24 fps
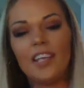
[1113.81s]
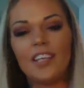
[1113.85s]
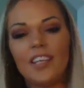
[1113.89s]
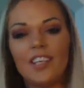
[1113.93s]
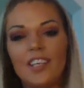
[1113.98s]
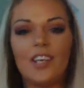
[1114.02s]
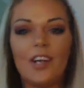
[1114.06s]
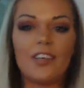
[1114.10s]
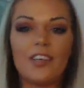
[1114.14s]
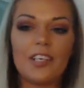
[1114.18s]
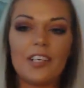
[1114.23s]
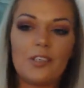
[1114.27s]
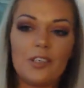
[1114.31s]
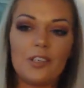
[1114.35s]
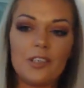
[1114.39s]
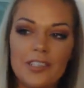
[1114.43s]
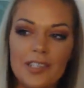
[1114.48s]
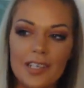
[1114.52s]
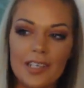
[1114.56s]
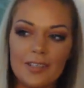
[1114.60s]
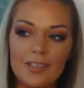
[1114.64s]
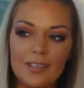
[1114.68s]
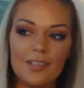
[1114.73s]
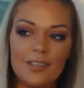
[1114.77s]
You know, get your
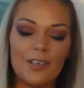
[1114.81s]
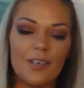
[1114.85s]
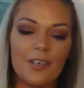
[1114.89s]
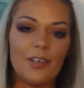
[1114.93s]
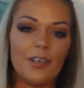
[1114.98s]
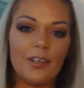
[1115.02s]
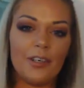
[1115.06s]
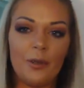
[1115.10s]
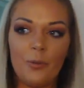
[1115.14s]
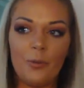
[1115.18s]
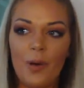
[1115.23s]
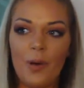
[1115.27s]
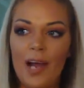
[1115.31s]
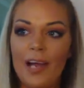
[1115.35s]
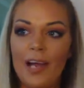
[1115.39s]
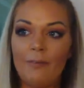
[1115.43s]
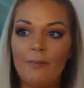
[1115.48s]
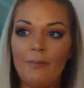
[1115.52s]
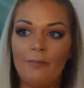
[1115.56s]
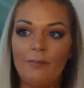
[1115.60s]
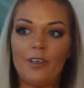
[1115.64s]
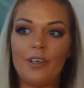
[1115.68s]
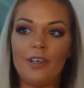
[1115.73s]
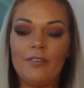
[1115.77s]
sister or your
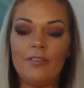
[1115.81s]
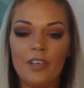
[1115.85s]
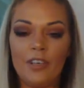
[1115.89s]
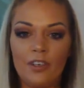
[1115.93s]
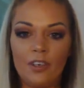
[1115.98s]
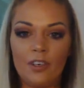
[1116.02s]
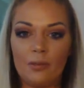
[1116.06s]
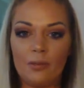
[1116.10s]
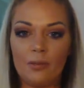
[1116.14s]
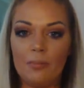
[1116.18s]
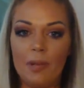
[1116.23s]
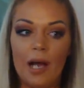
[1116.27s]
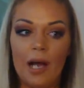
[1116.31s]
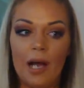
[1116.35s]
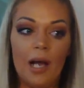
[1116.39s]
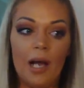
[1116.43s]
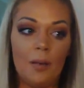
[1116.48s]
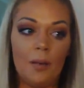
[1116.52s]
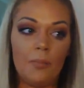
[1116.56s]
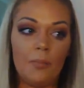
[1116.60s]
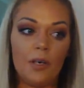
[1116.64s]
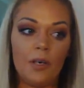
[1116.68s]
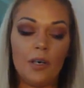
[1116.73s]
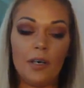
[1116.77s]
wife or even your
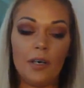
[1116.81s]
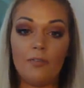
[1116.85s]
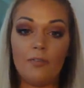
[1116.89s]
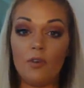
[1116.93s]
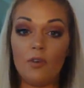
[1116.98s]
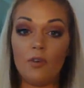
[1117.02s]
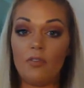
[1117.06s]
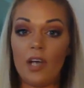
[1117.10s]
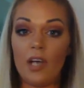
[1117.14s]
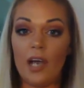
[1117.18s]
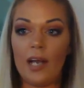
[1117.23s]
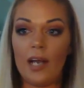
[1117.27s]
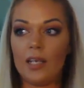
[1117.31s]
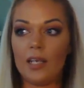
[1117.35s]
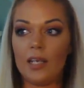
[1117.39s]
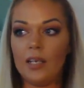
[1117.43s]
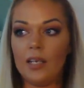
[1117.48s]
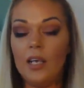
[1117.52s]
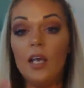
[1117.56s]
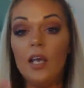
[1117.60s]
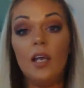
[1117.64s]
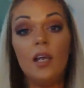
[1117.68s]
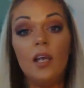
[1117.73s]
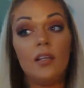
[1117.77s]
mom, or if you've got
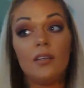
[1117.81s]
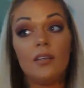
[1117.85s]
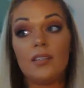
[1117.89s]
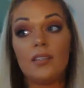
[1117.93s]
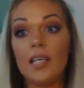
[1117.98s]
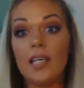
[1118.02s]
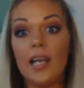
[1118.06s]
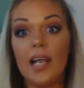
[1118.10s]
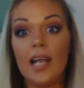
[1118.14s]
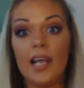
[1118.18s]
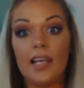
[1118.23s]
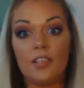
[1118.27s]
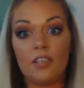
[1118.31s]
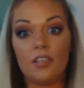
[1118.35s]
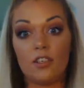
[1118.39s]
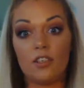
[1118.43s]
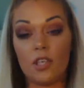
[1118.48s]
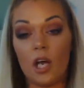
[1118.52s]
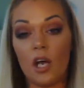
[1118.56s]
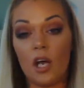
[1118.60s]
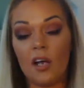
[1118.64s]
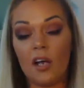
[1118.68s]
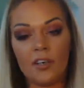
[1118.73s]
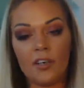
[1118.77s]
a teenage
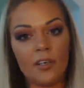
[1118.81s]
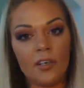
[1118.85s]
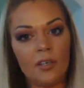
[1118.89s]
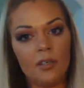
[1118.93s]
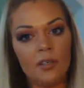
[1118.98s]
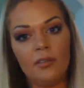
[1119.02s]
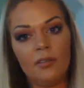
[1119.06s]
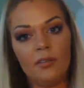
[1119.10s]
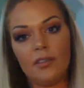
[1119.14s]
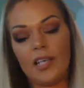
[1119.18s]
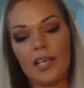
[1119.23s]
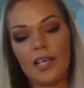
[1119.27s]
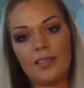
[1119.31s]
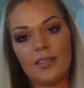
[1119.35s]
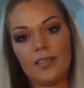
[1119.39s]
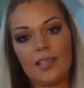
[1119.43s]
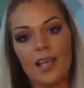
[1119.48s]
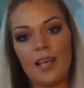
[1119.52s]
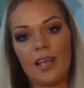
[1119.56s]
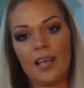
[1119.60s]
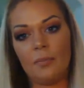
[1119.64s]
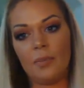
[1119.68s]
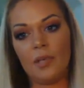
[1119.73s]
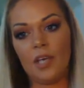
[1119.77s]
daughter, that's
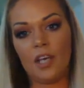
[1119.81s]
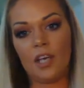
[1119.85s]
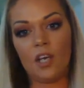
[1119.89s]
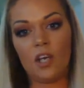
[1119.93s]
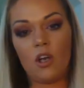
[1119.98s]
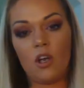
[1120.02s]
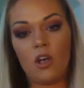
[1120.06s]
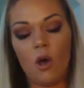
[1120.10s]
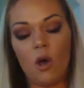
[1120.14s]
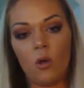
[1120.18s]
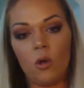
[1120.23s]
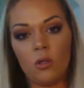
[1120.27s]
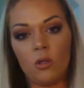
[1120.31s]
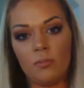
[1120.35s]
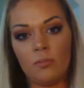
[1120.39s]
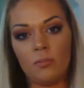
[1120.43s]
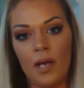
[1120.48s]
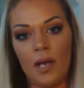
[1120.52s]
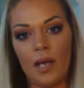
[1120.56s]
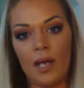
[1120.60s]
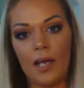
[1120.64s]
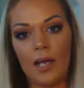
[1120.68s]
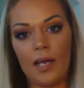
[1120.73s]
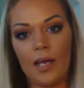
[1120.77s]
got to be a gold
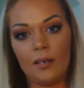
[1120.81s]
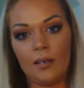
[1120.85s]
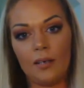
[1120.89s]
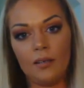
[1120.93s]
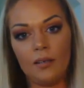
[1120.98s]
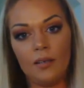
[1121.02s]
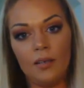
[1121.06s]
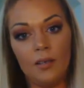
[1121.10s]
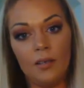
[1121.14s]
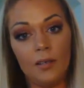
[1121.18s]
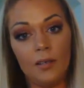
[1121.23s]
mine.